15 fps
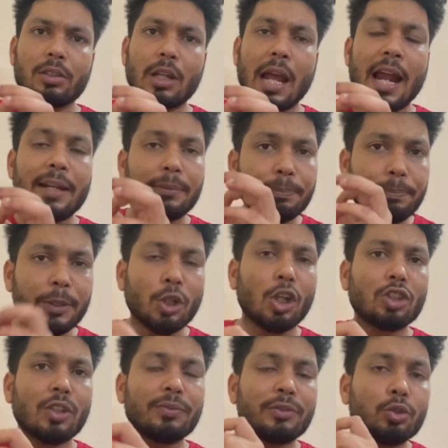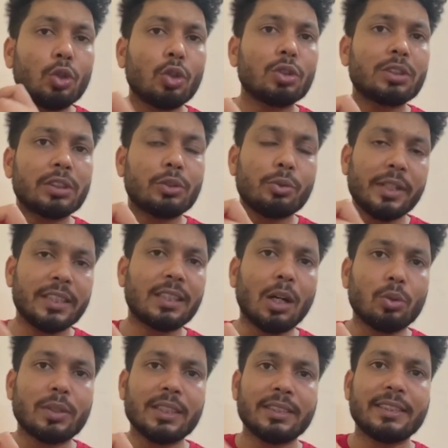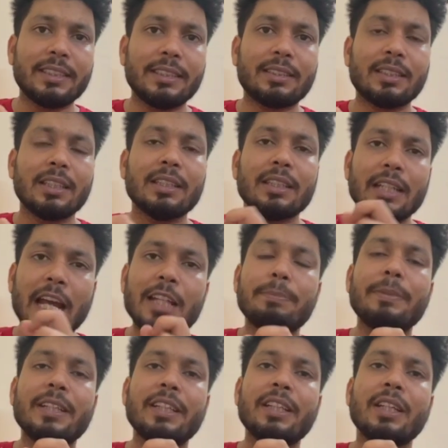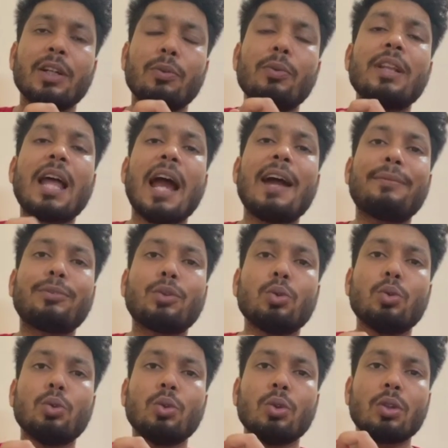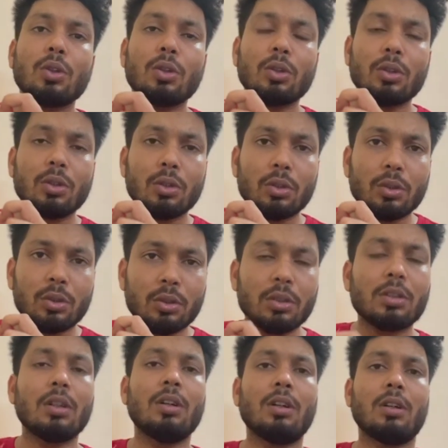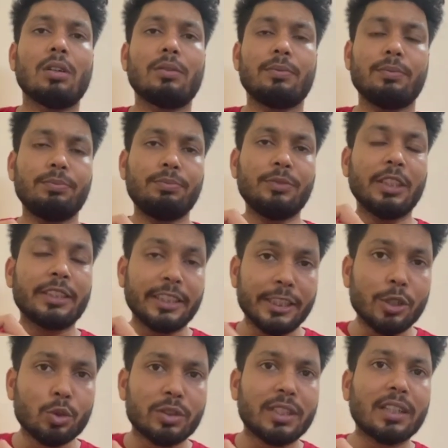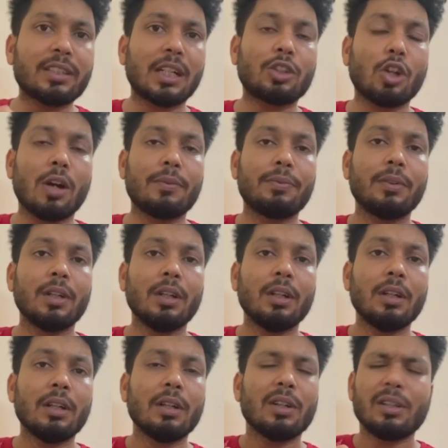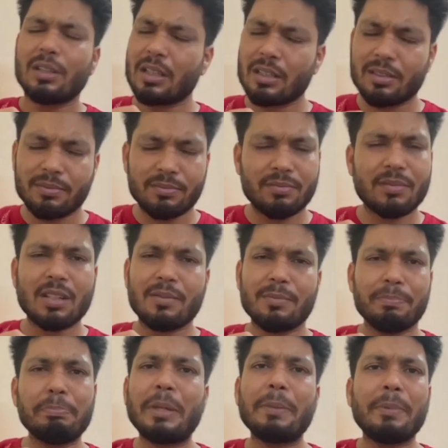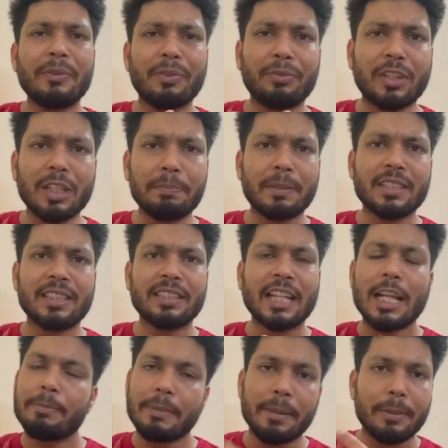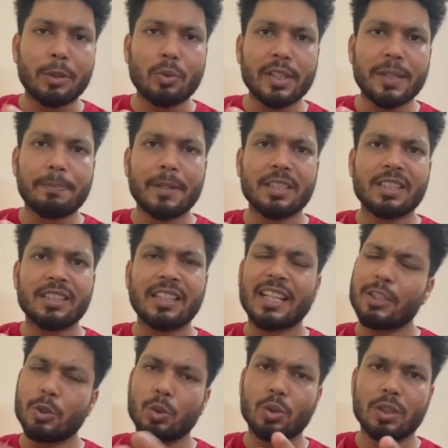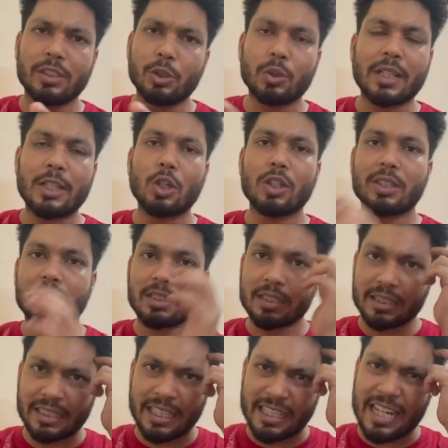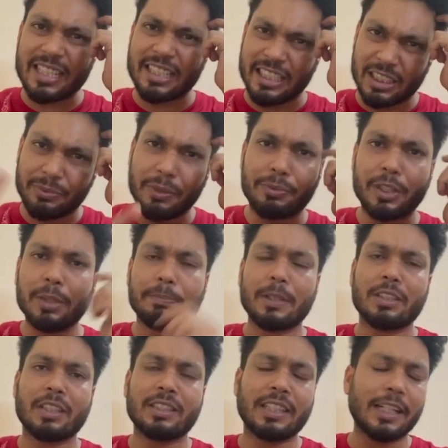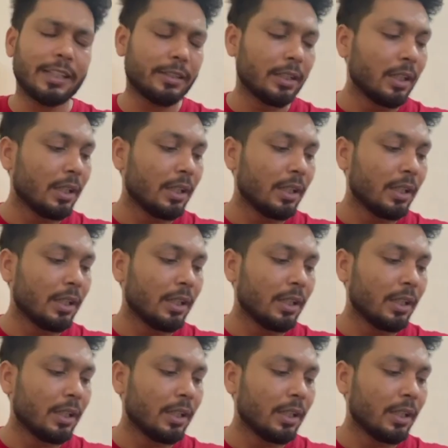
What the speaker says: And because of those 3,000 seats, NB will have to reduce the cutoff, maybe 15 percentile, maybe 20 percentile. You cannot say, at least 15 percentile